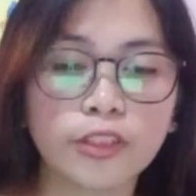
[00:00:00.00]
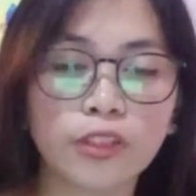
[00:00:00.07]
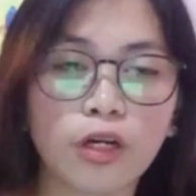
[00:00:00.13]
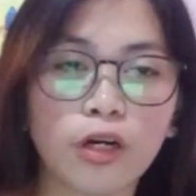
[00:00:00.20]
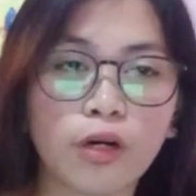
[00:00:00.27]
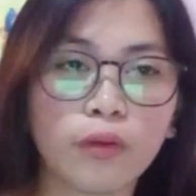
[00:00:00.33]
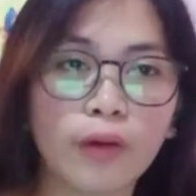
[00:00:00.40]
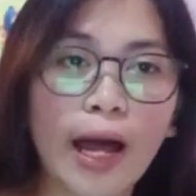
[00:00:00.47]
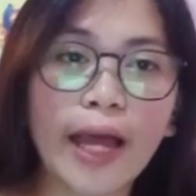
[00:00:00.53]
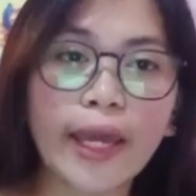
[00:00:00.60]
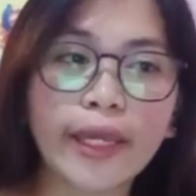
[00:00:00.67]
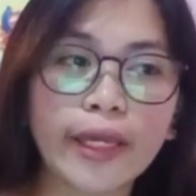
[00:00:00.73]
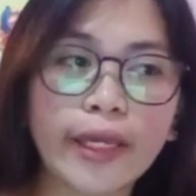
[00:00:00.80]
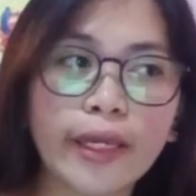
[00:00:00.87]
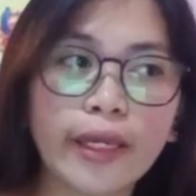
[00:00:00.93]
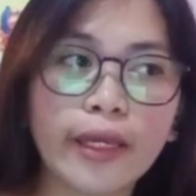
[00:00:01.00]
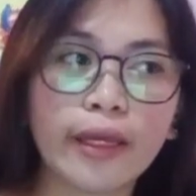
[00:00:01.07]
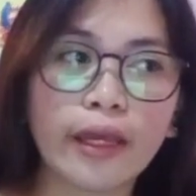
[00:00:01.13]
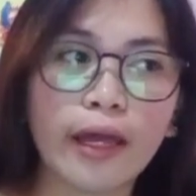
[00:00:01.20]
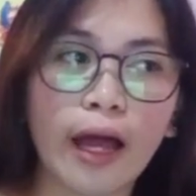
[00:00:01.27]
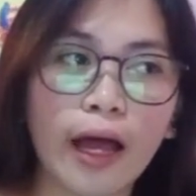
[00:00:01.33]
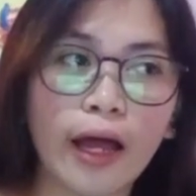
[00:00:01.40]
So
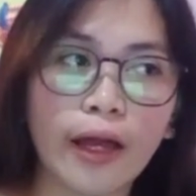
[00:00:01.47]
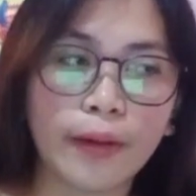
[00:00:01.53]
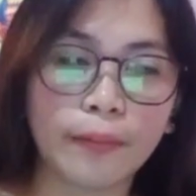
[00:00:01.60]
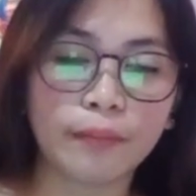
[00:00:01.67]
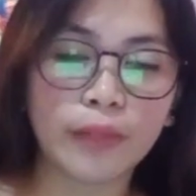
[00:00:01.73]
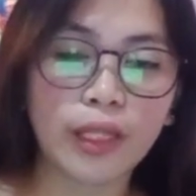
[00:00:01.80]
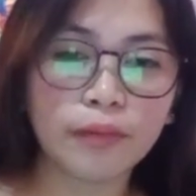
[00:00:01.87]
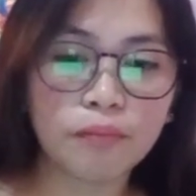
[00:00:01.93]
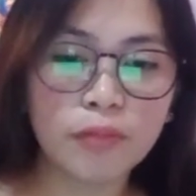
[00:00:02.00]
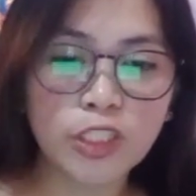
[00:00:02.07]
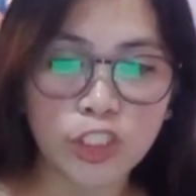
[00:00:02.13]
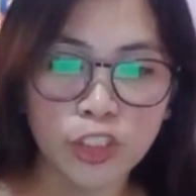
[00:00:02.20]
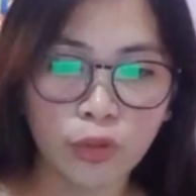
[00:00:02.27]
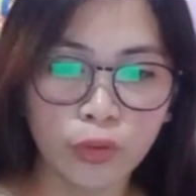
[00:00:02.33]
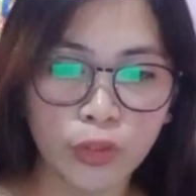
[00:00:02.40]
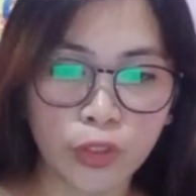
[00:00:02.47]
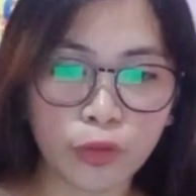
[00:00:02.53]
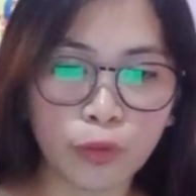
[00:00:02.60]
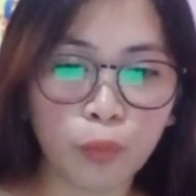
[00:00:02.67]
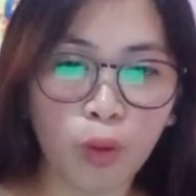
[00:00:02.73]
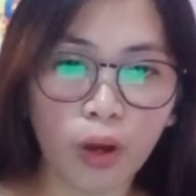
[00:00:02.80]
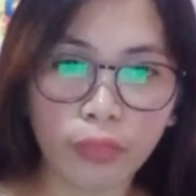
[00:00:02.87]
let me show
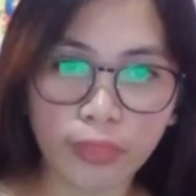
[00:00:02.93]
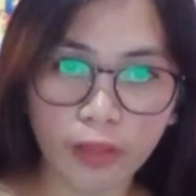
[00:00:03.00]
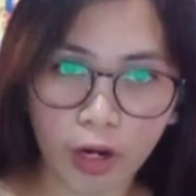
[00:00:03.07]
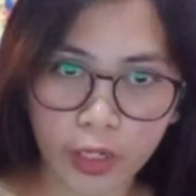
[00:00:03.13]
you what